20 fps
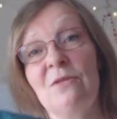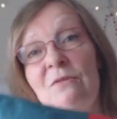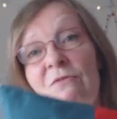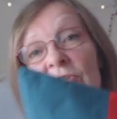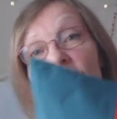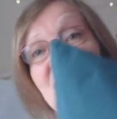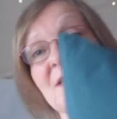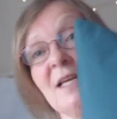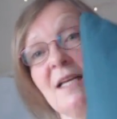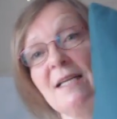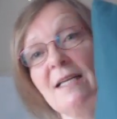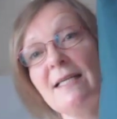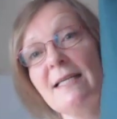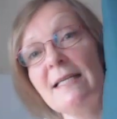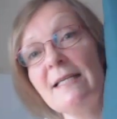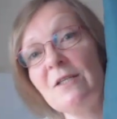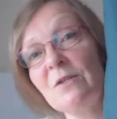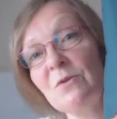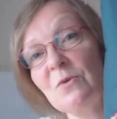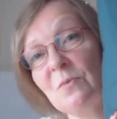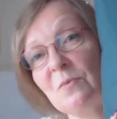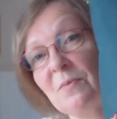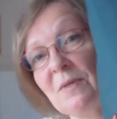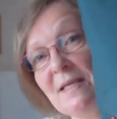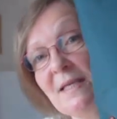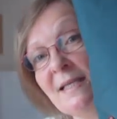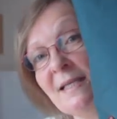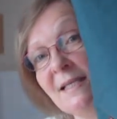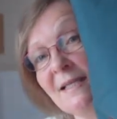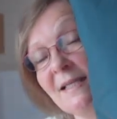so you just get a little
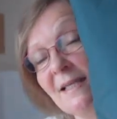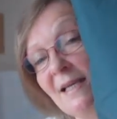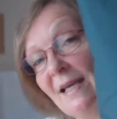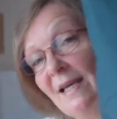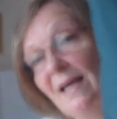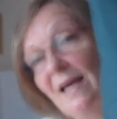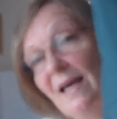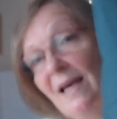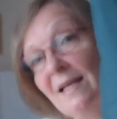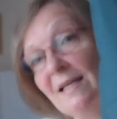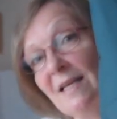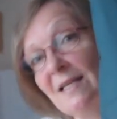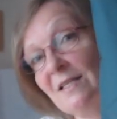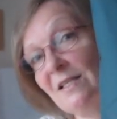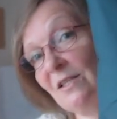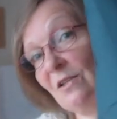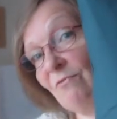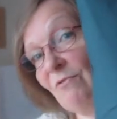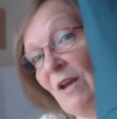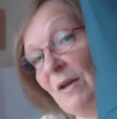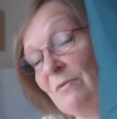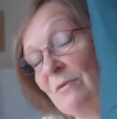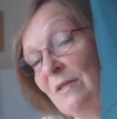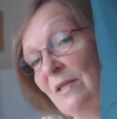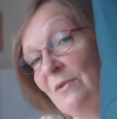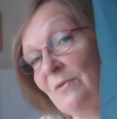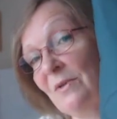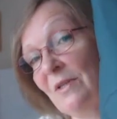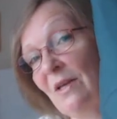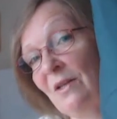piece and then
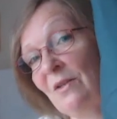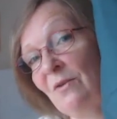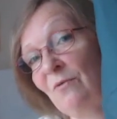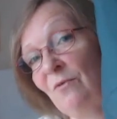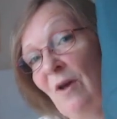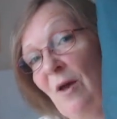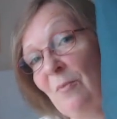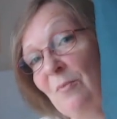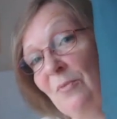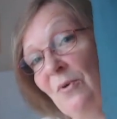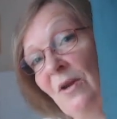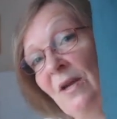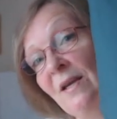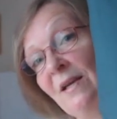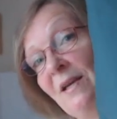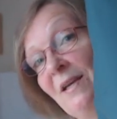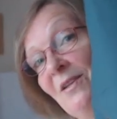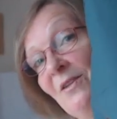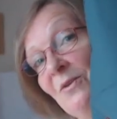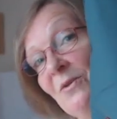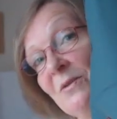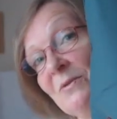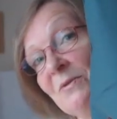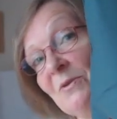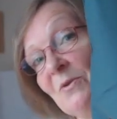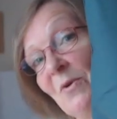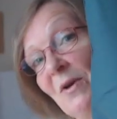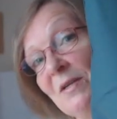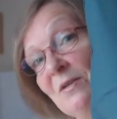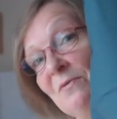surround it with other fabric. I thought it
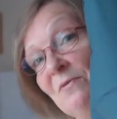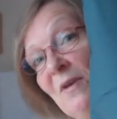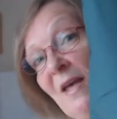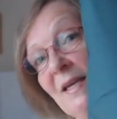was quite